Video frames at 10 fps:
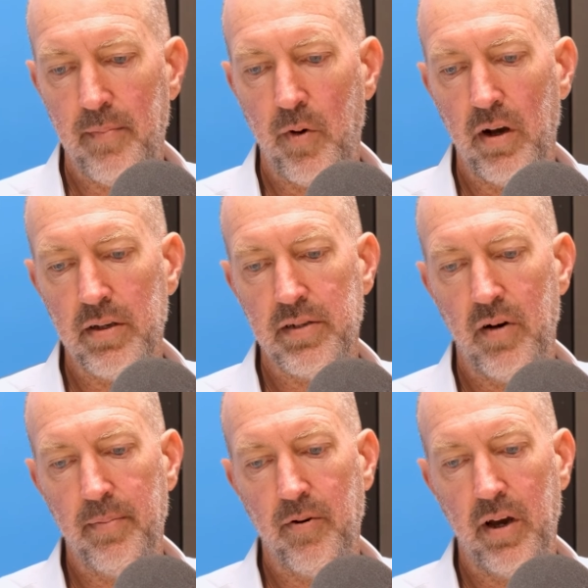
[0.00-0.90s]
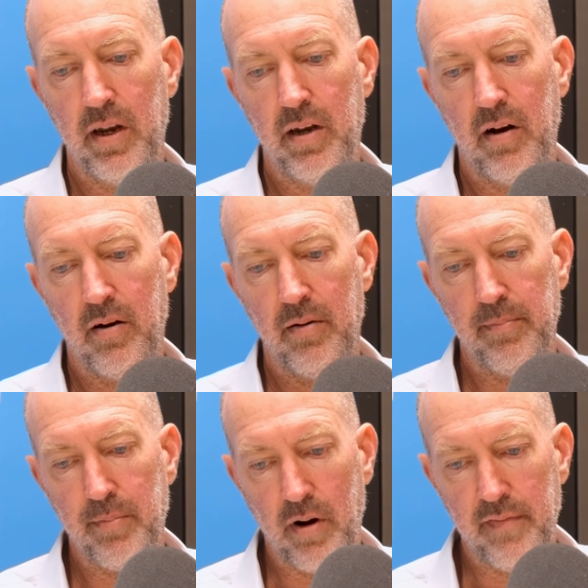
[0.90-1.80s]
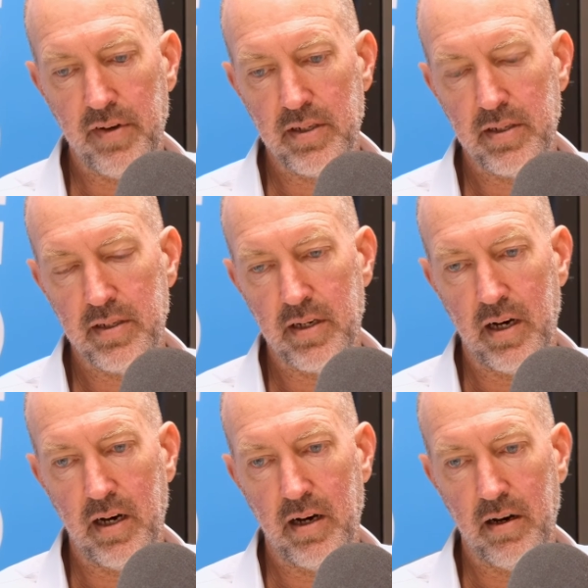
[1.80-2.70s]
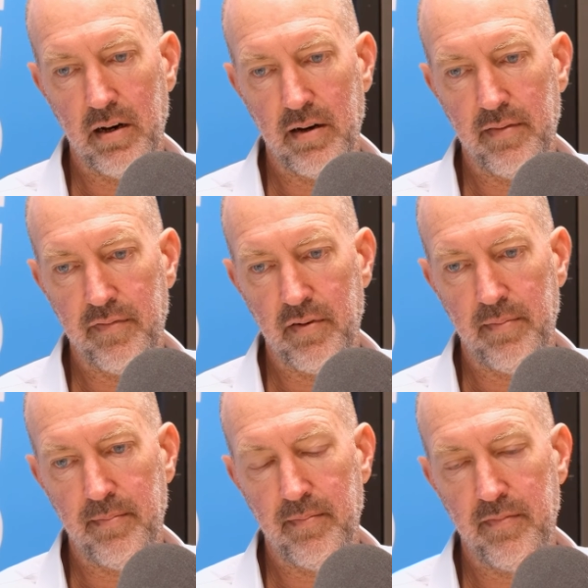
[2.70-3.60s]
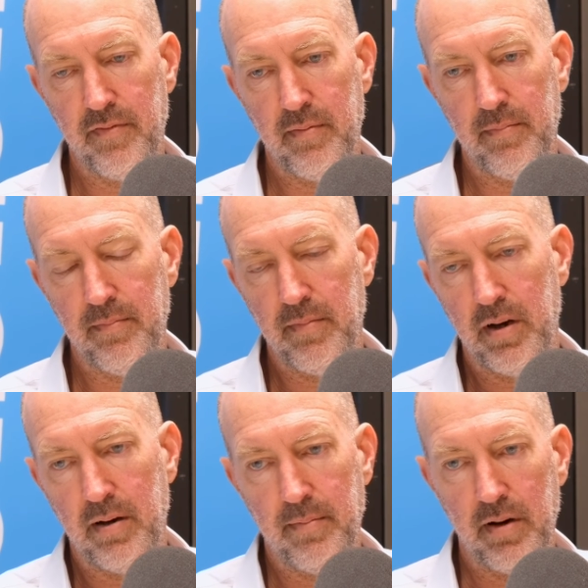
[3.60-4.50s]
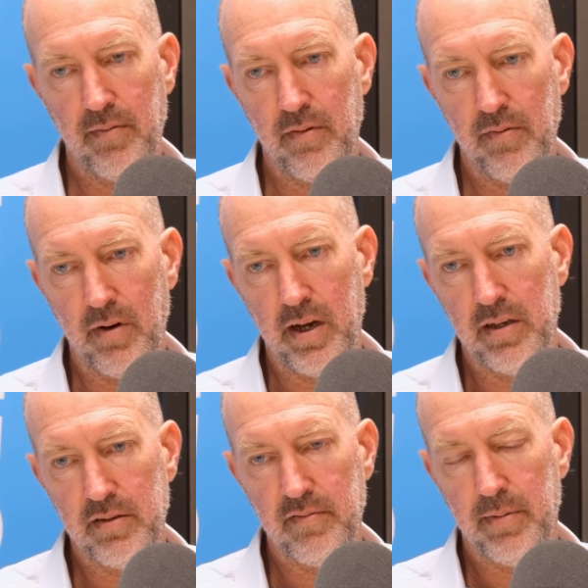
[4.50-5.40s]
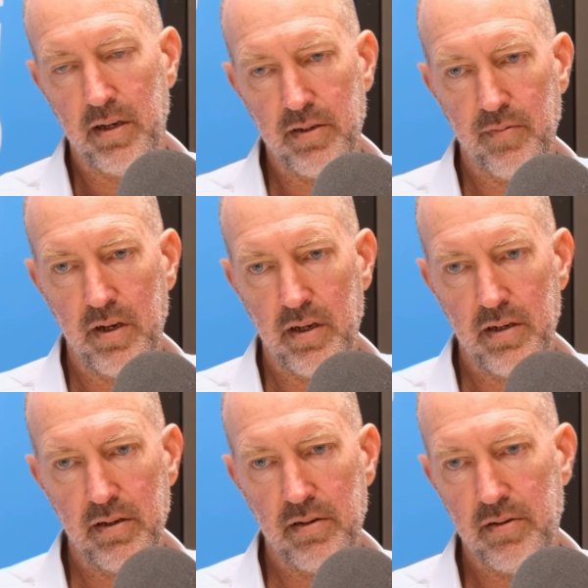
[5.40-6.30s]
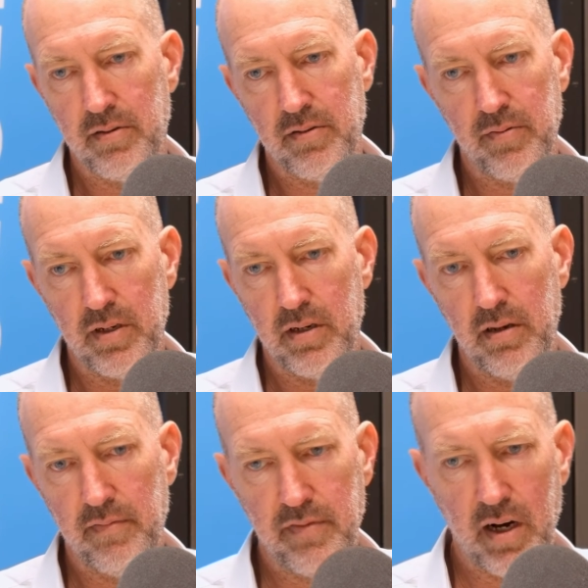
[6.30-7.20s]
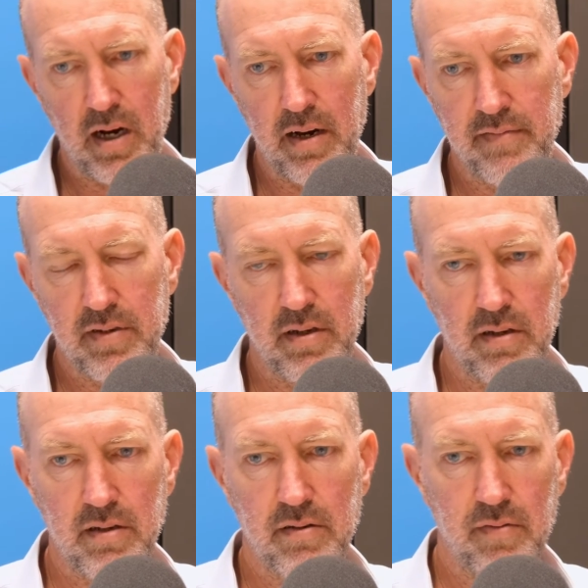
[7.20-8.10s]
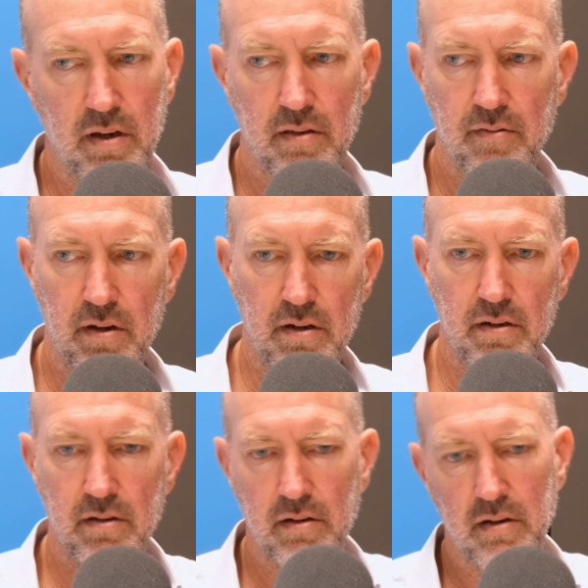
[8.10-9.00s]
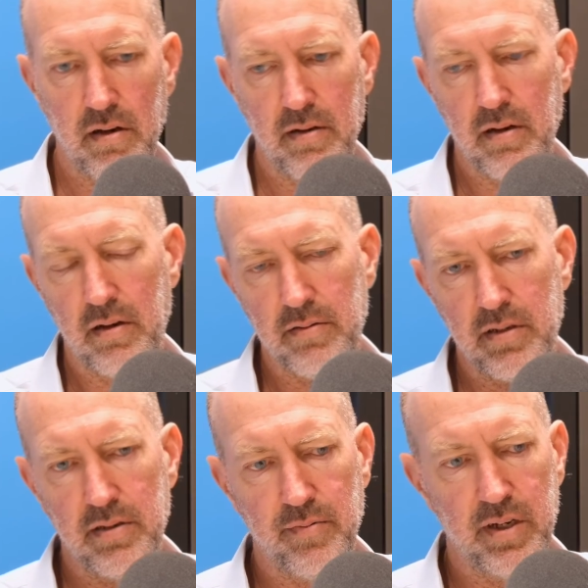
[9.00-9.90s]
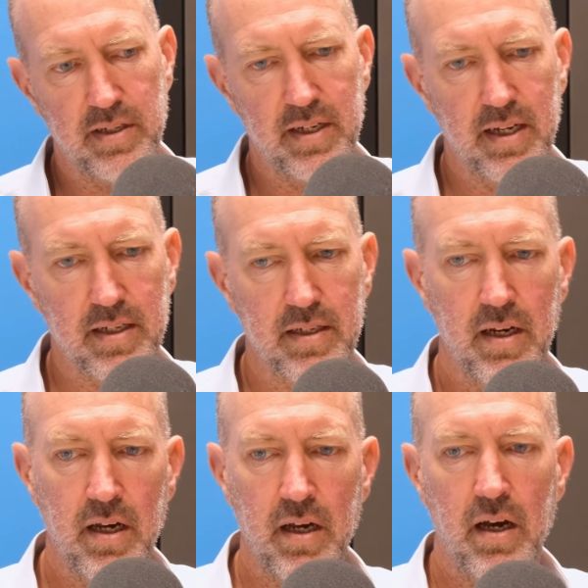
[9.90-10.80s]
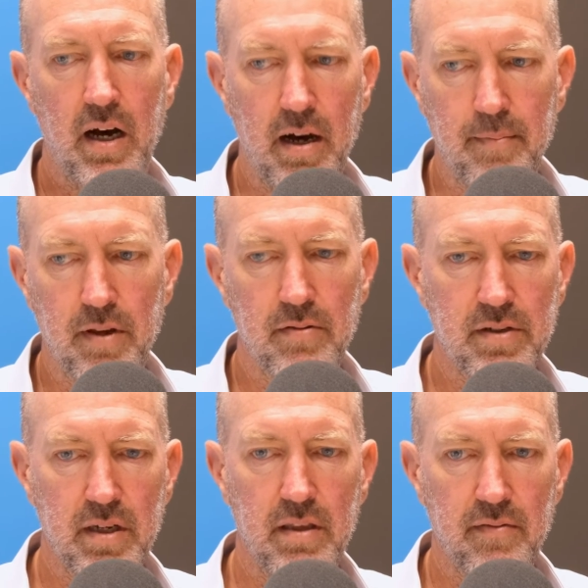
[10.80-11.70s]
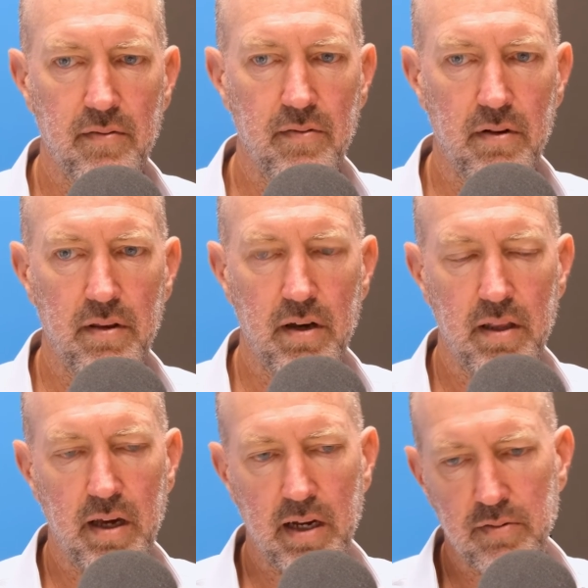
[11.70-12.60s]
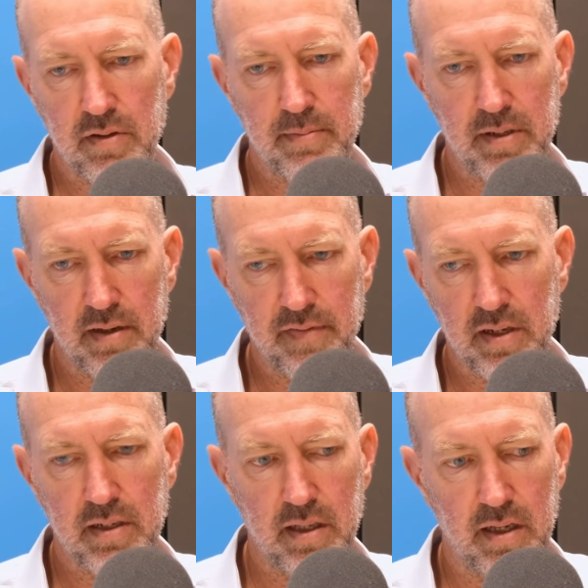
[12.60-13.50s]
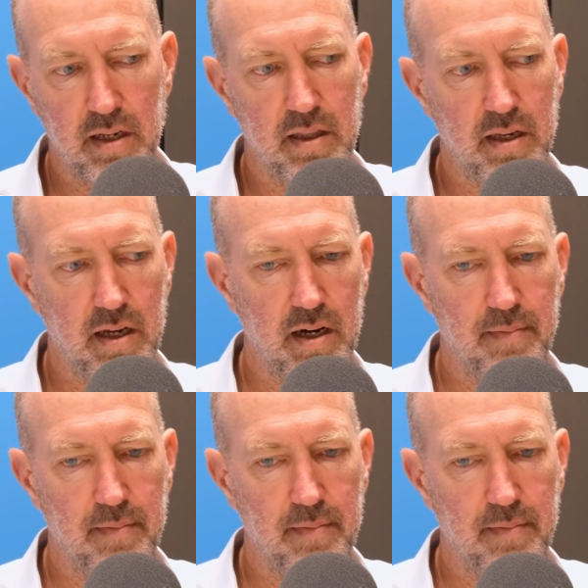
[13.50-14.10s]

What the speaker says: We also upgraded our profits from a range of about 20 to 25 to 23 to close to 26. You'll see the actual specifics in the